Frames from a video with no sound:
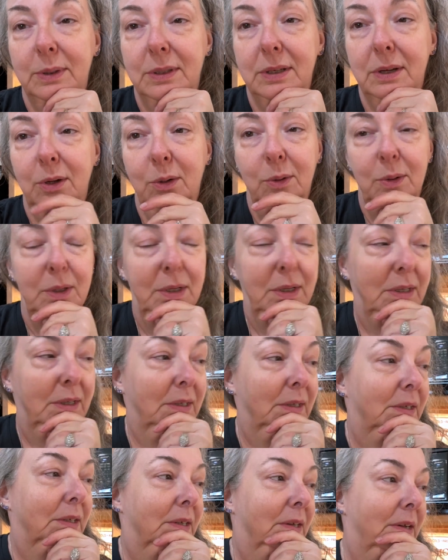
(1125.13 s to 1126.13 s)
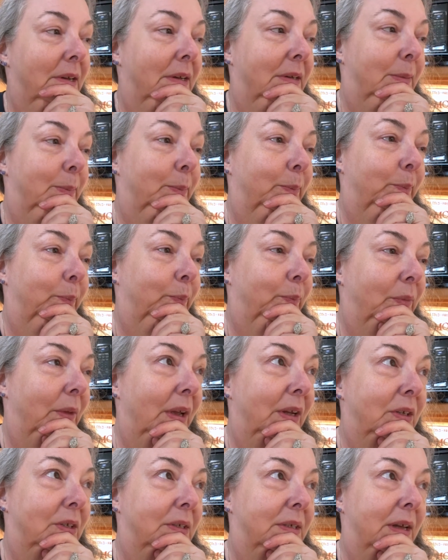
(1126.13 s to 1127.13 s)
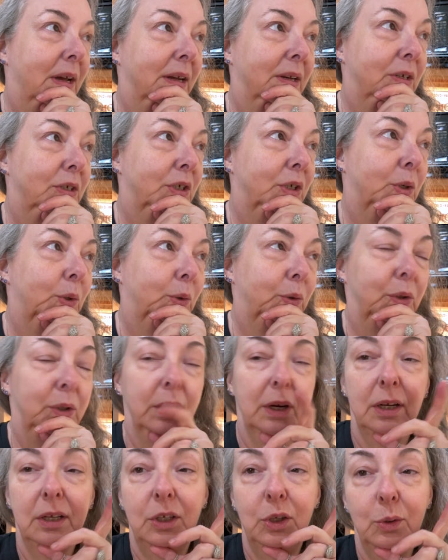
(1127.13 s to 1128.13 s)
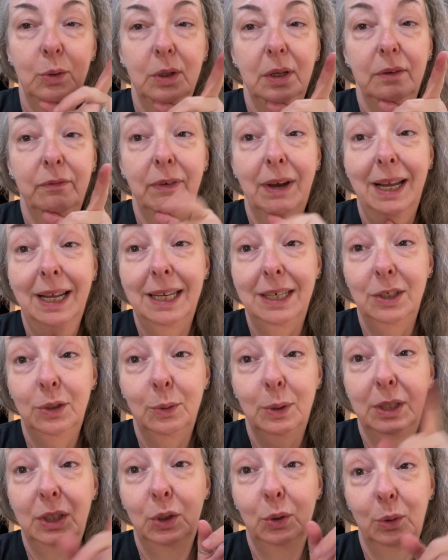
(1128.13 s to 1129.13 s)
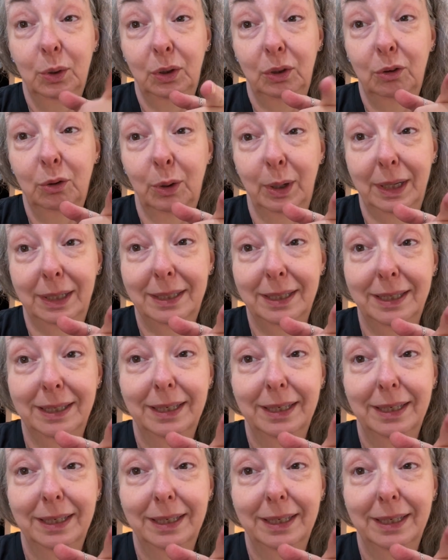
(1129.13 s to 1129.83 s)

So um, I, just, I told her, you, if I can do it, you can do it.